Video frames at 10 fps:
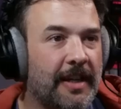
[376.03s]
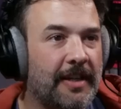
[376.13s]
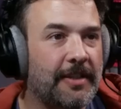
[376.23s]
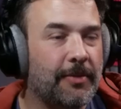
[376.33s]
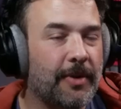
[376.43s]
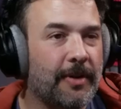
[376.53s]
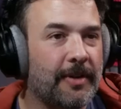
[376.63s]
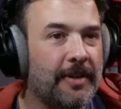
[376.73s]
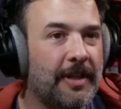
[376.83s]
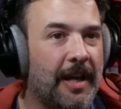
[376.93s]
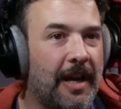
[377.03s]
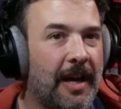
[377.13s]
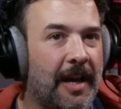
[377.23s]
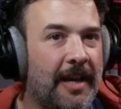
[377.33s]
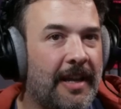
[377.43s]
Gotcha. Word.
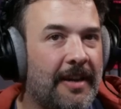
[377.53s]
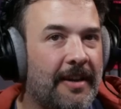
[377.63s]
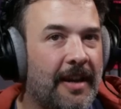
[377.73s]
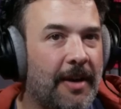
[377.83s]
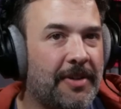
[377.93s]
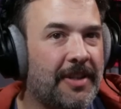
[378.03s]
I was